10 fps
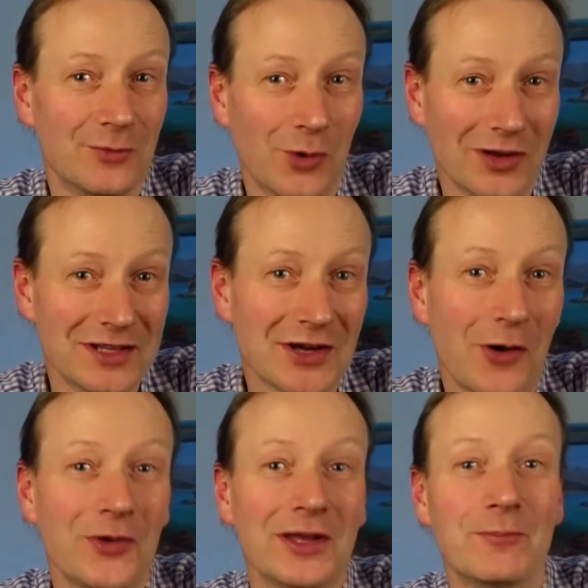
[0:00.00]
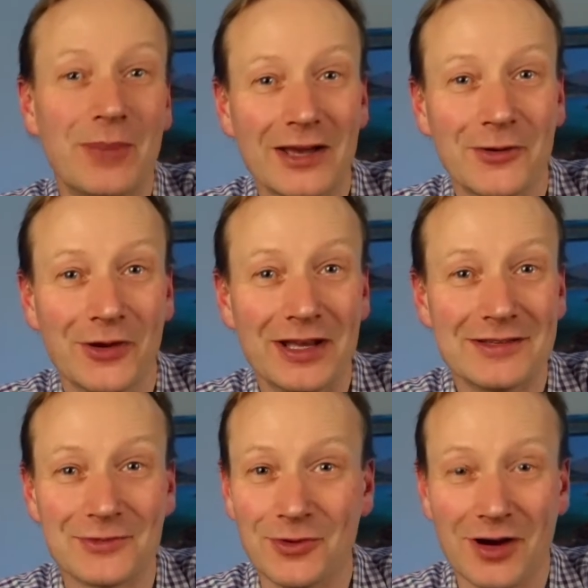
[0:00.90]
wallets holding
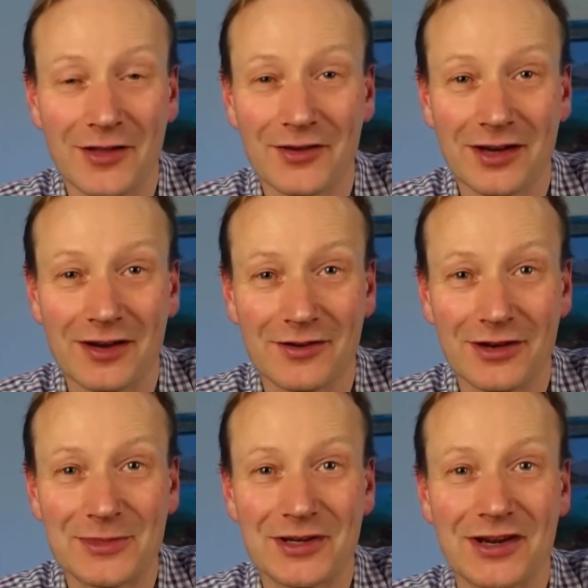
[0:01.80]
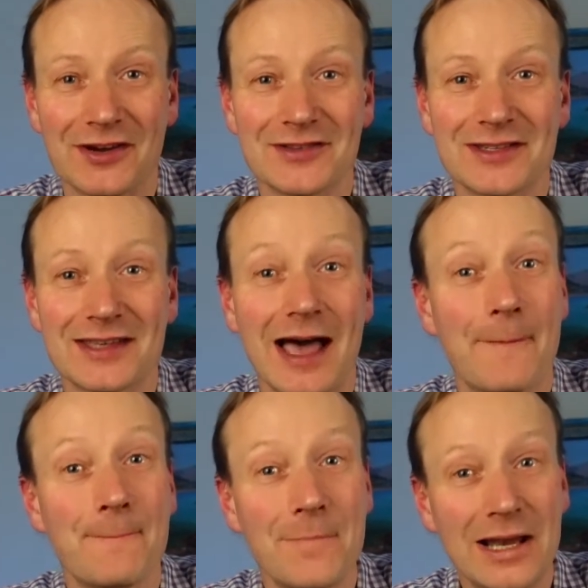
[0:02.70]
bitcoins or other cryptocurrencies
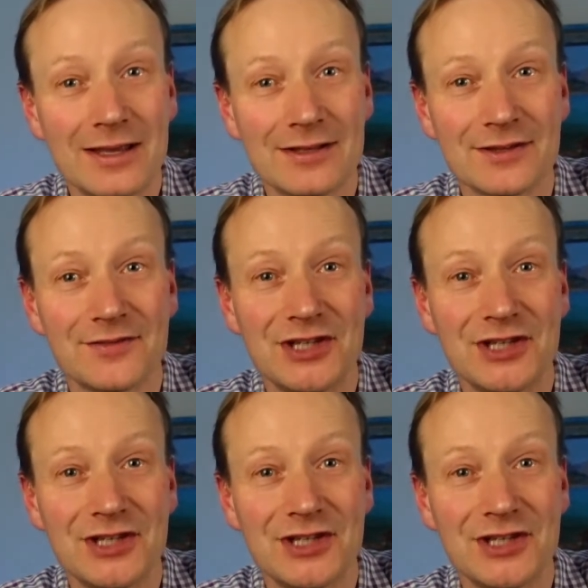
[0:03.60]
and millions of